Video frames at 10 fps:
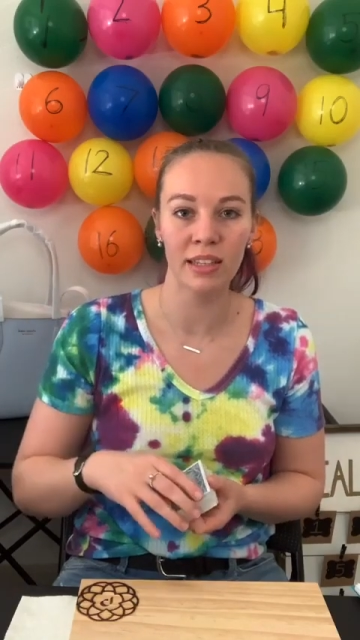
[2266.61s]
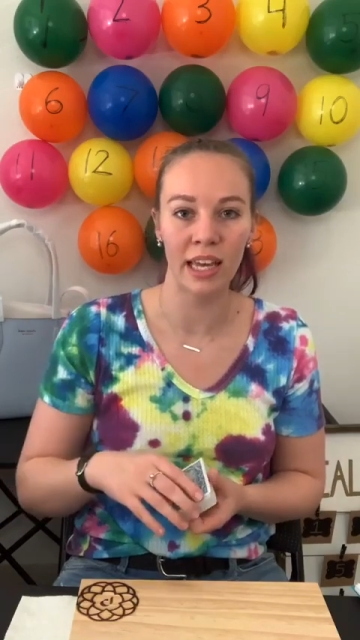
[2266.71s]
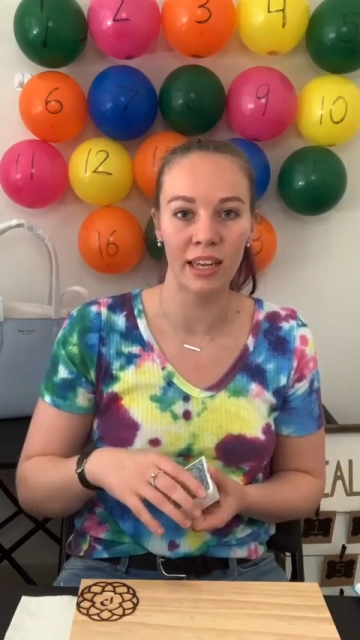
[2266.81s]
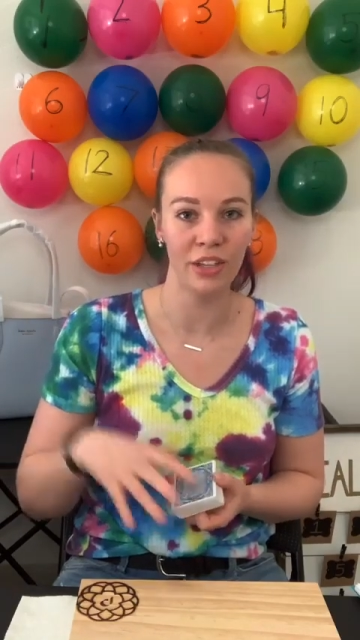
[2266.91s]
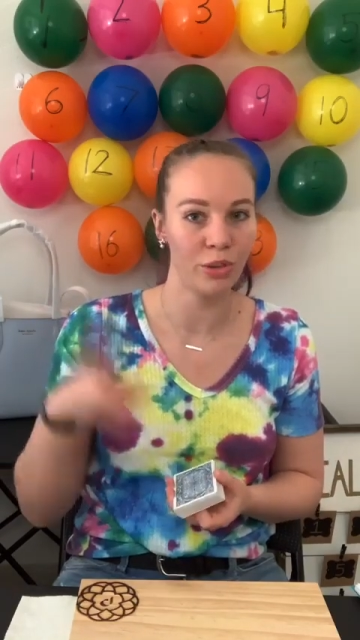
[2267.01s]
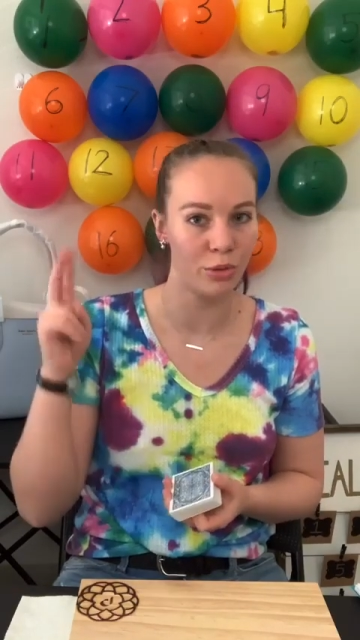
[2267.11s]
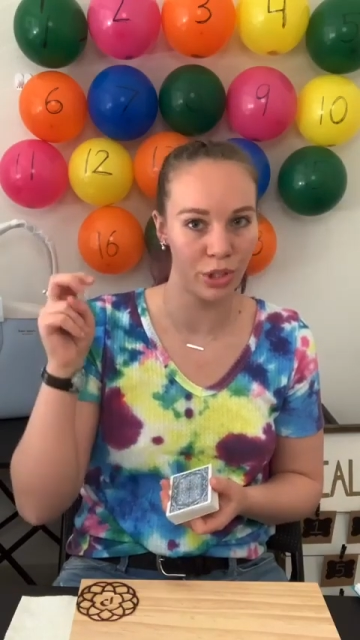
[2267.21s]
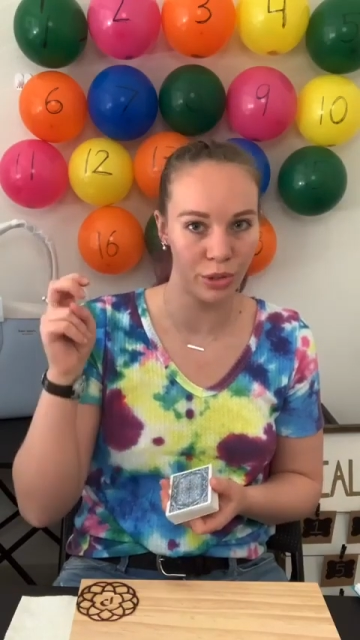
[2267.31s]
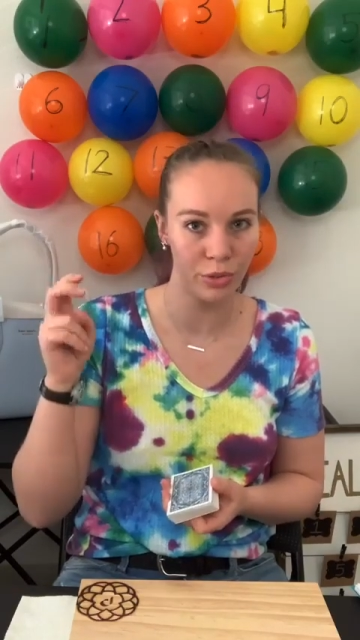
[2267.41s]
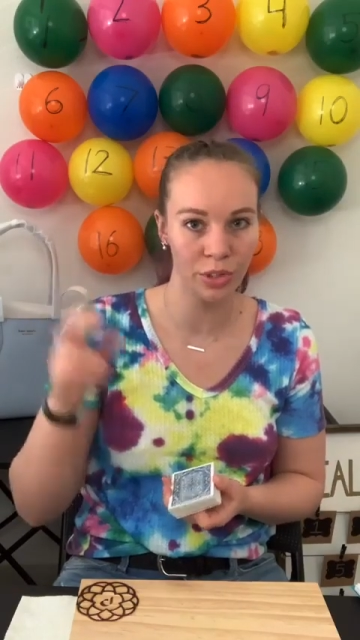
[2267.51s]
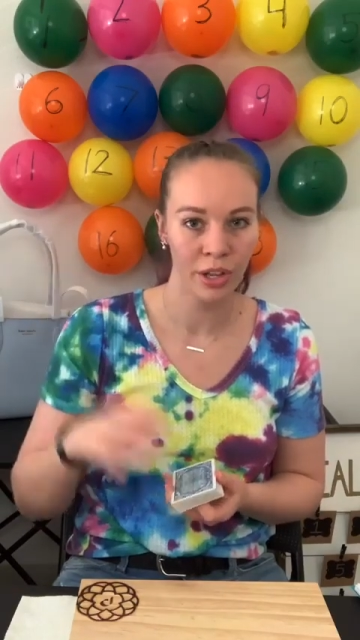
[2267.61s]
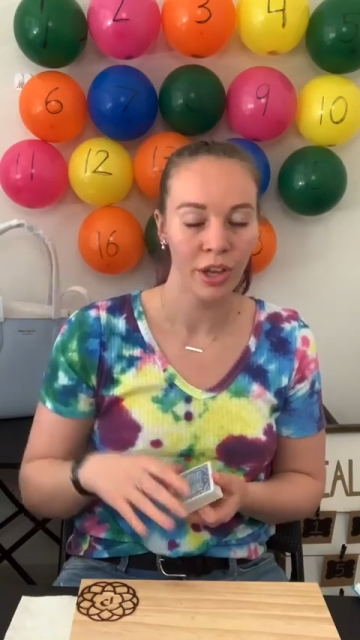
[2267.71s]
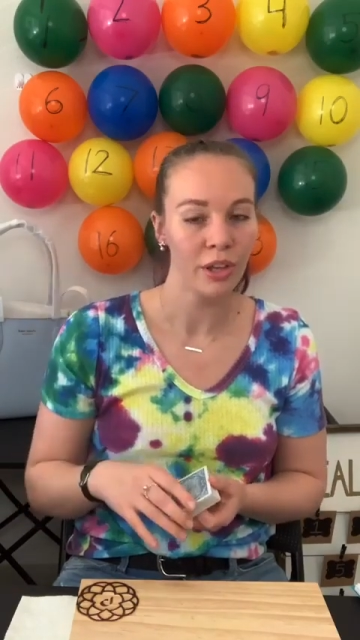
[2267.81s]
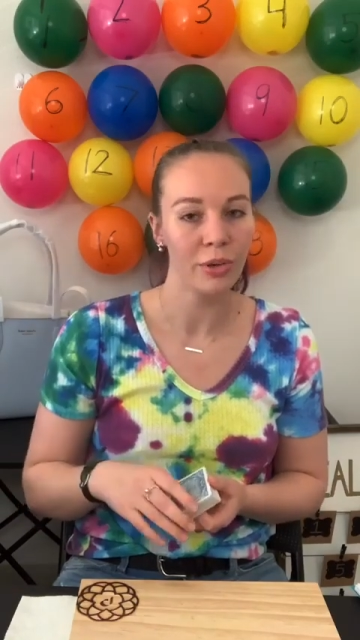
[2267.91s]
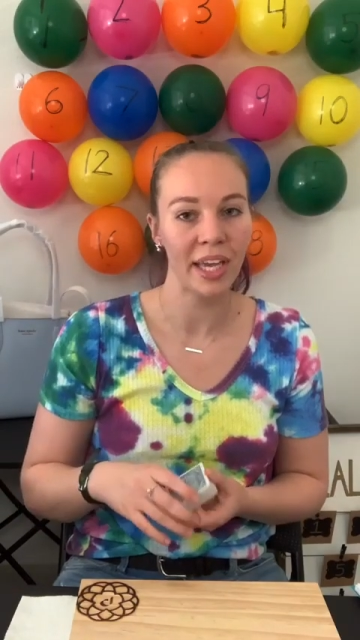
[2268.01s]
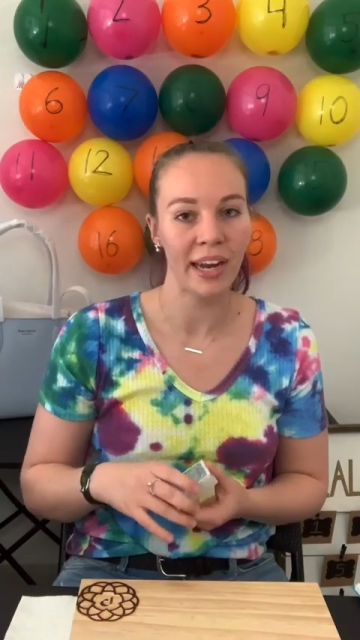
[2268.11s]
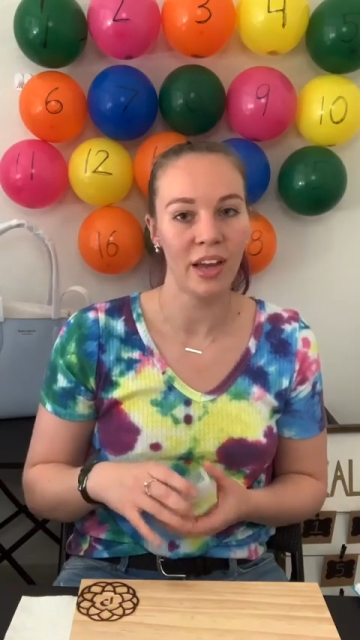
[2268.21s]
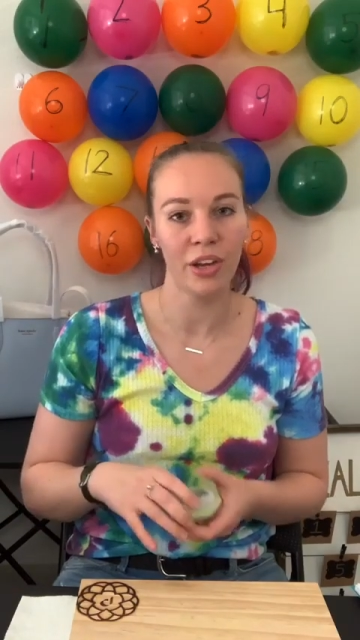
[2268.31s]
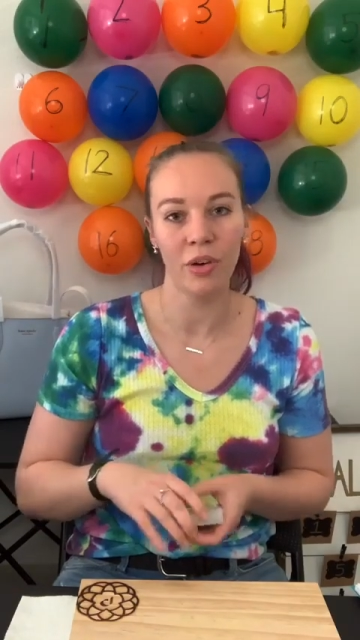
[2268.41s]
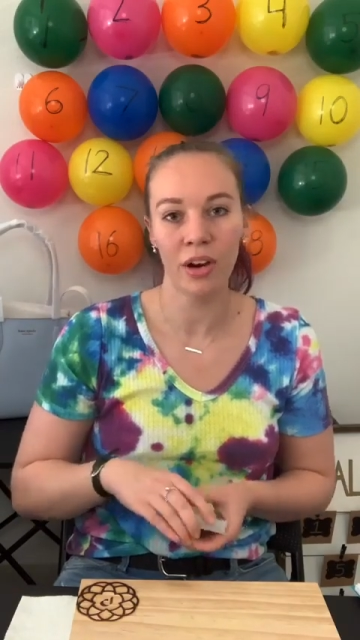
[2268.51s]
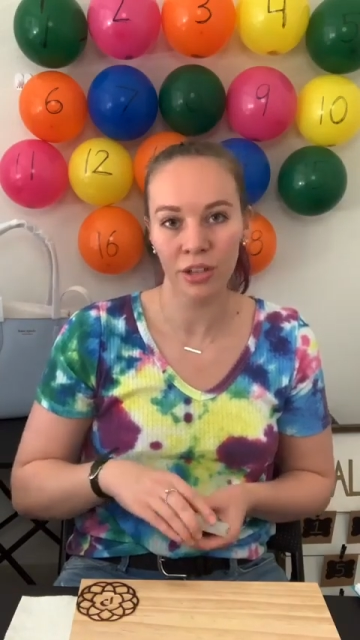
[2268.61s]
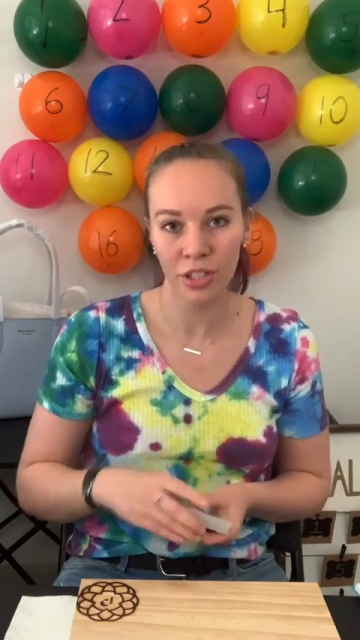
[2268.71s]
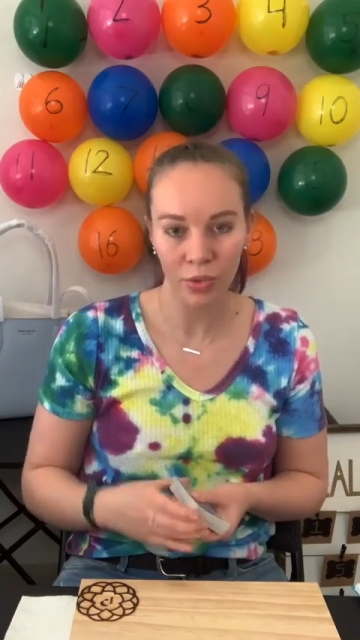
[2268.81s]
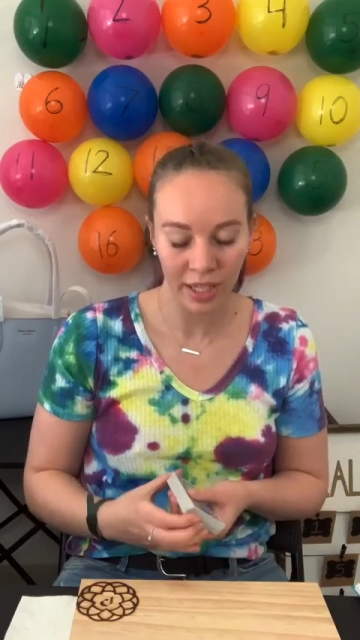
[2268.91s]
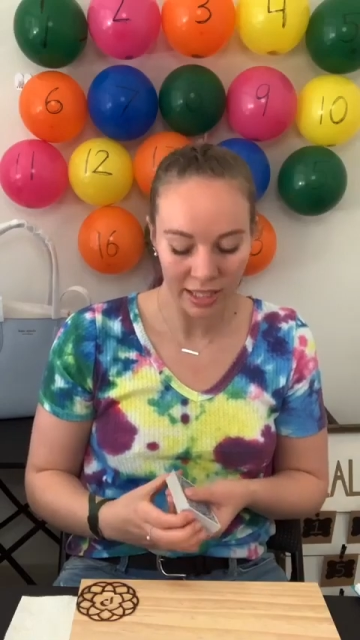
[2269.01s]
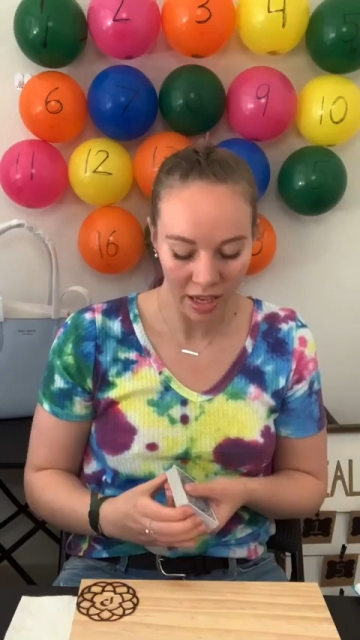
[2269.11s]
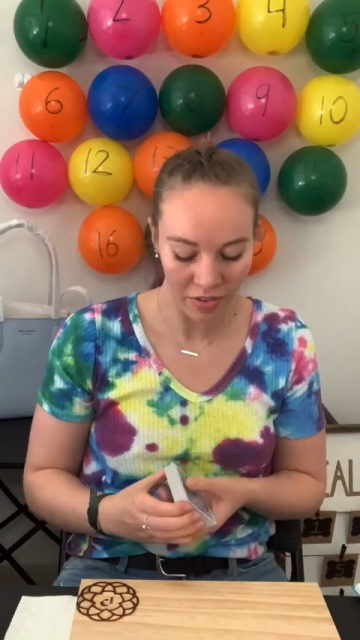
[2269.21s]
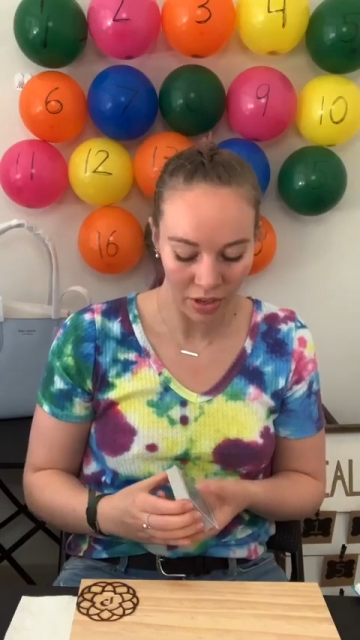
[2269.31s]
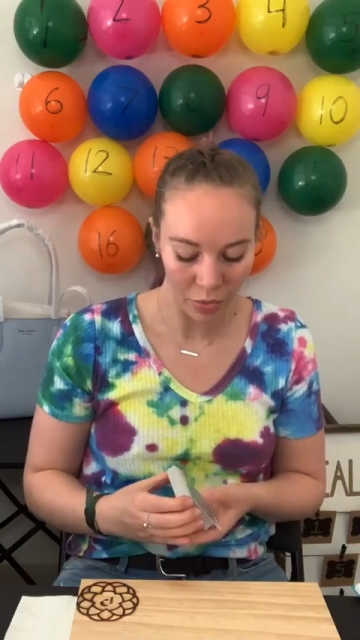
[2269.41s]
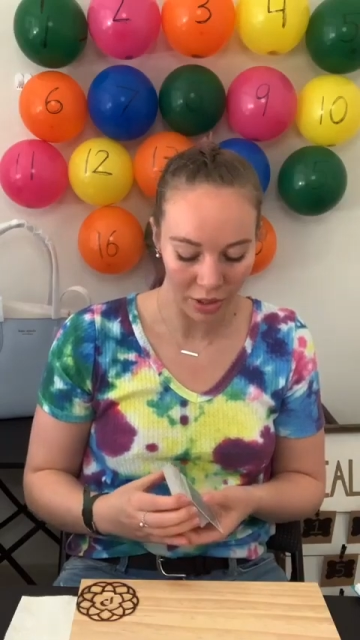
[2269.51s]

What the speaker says: then you lose. You cannot go under 27.